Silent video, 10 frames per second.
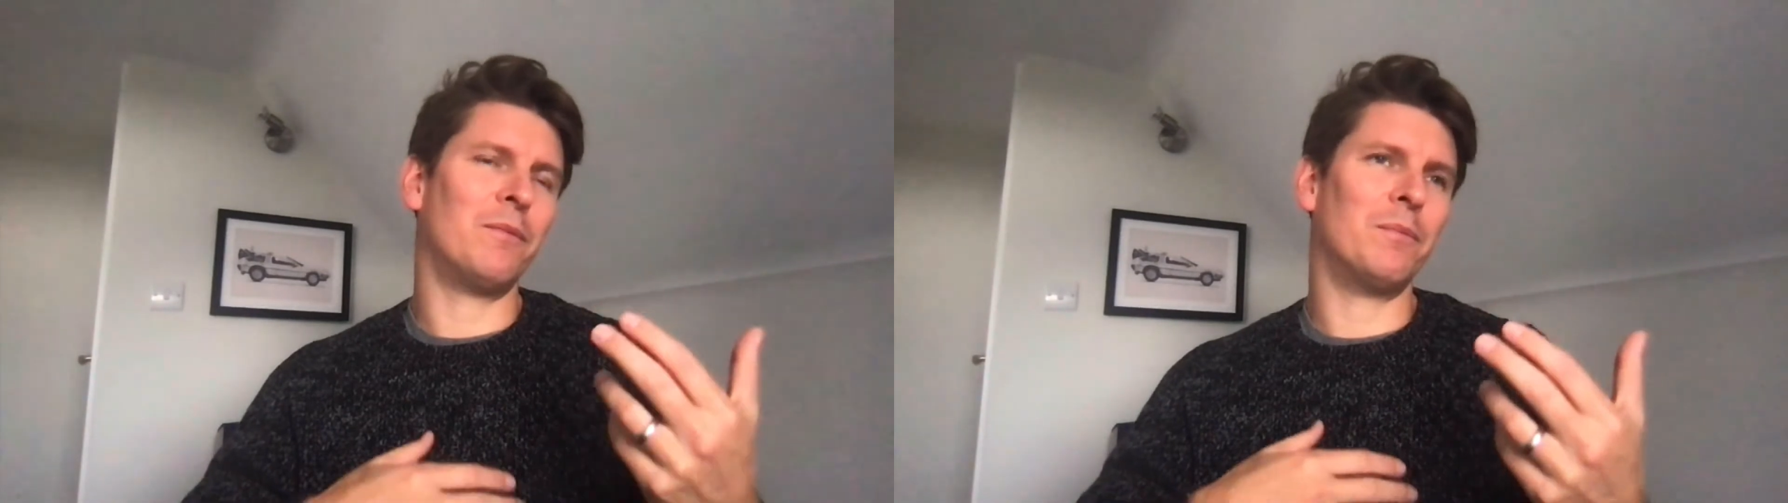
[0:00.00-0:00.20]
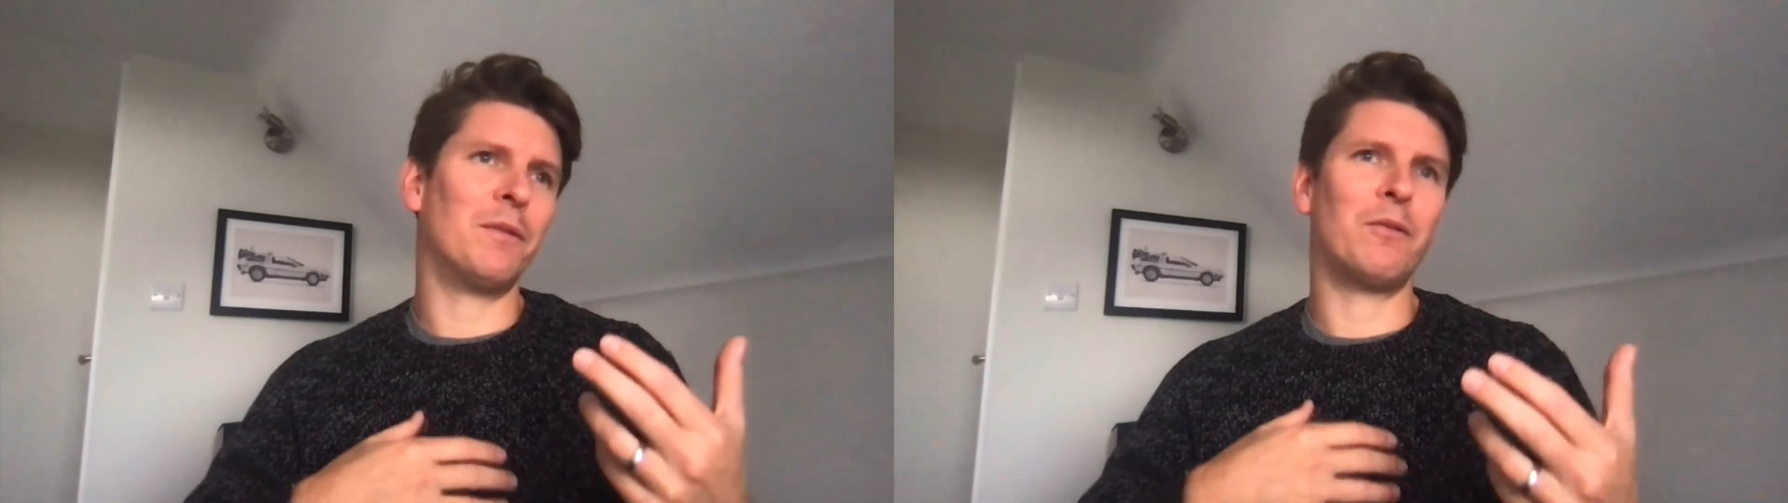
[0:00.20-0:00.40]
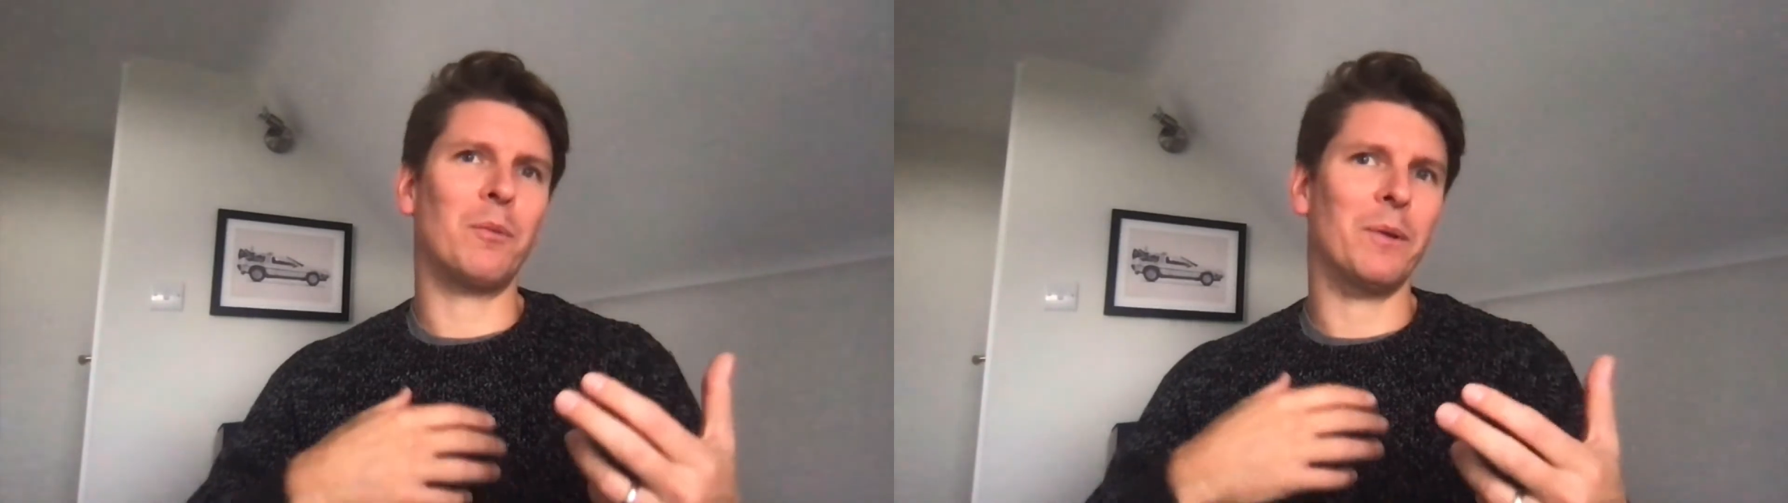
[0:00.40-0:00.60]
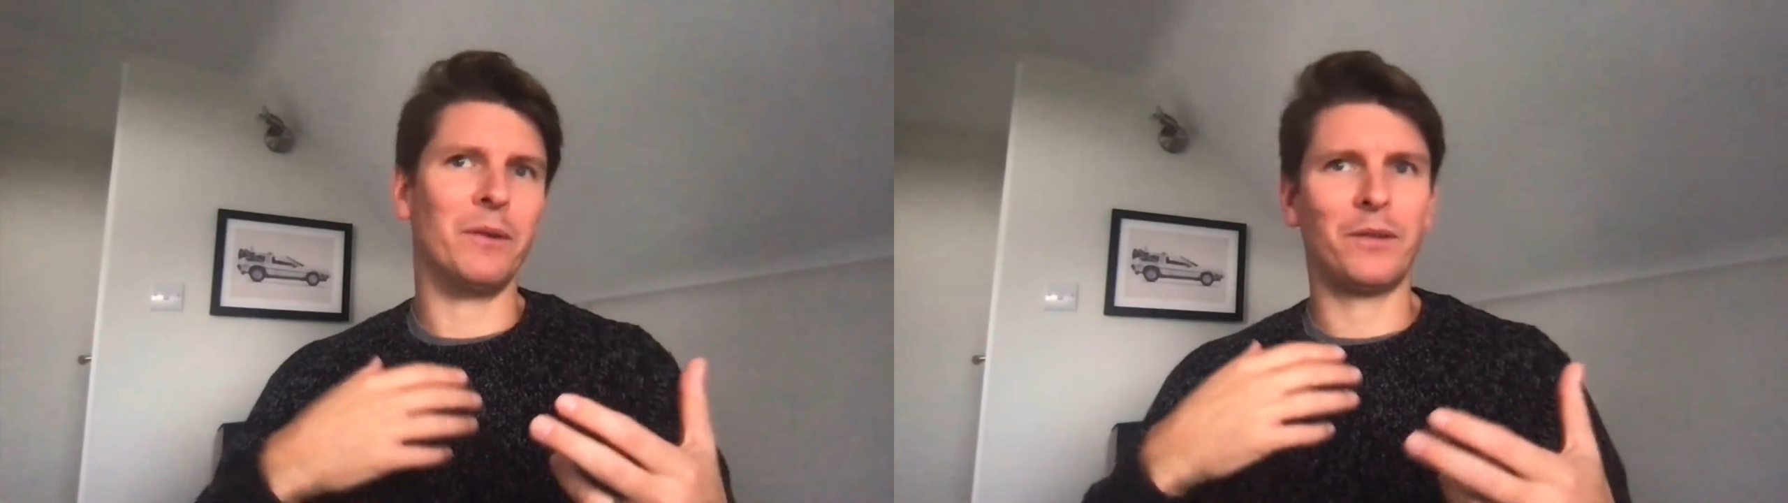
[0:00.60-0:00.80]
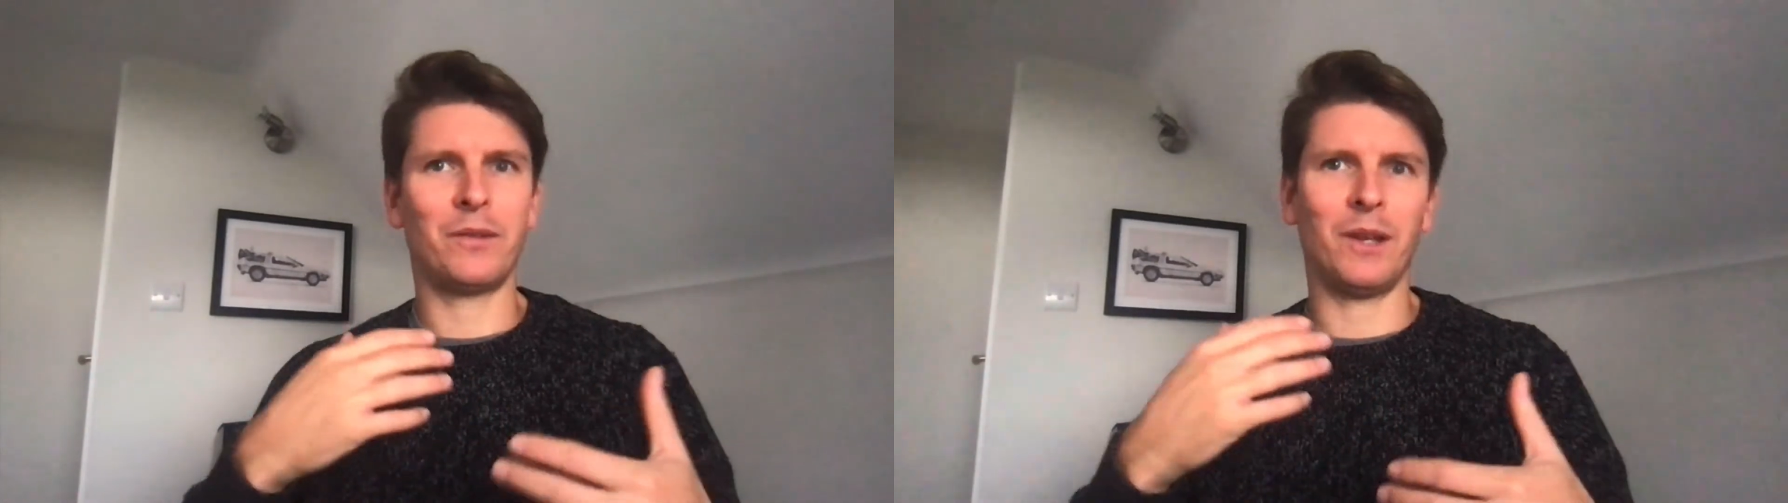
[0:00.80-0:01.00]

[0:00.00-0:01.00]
performance